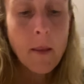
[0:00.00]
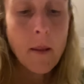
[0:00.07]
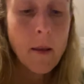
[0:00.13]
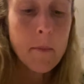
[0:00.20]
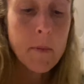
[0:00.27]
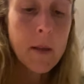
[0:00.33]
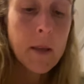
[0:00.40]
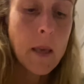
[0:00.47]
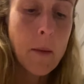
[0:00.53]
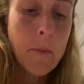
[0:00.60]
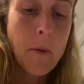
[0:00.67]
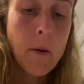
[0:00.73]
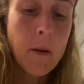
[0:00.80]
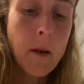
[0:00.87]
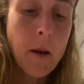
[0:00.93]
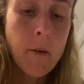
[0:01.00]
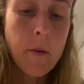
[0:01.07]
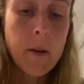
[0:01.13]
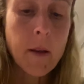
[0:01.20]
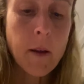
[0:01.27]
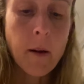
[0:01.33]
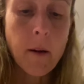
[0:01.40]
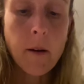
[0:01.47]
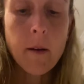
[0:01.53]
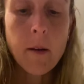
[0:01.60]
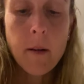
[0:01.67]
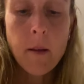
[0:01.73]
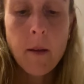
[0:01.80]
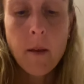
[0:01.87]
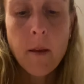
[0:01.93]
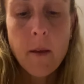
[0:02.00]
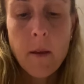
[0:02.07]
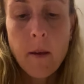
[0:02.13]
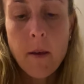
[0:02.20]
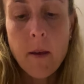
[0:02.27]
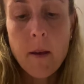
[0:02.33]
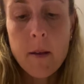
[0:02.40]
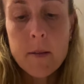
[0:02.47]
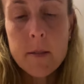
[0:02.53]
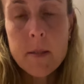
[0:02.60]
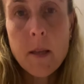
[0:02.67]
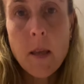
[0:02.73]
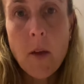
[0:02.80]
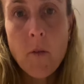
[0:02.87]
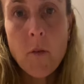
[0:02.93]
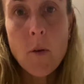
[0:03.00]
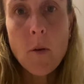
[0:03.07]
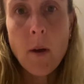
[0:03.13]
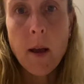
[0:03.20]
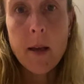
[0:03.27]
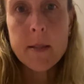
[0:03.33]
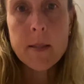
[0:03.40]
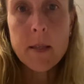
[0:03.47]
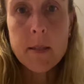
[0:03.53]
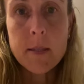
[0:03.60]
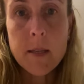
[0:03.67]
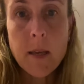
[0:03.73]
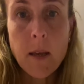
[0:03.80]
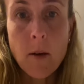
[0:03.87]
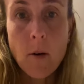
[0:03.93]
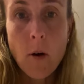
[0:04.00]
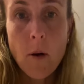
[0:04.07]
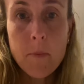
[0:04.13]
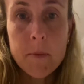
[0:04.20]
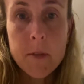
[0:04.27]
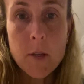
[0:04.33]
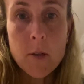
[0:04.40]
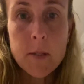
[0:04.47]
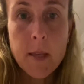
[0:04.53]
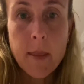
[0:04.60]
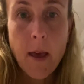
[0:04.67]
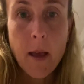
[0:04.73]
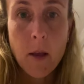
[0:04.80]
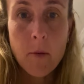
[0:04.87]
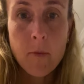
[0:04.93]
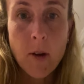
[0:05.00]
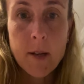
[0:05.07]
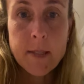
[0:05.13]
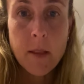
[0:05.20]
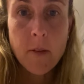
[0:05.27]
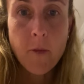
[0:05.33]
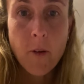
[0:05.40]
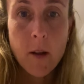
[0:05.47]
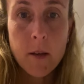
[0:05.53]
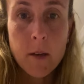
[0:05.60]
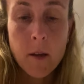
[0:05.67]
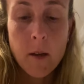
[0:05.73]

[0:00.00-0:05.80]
I'm gonna keep on going here and see if you guys can see. Oh, do you see that going right down the front?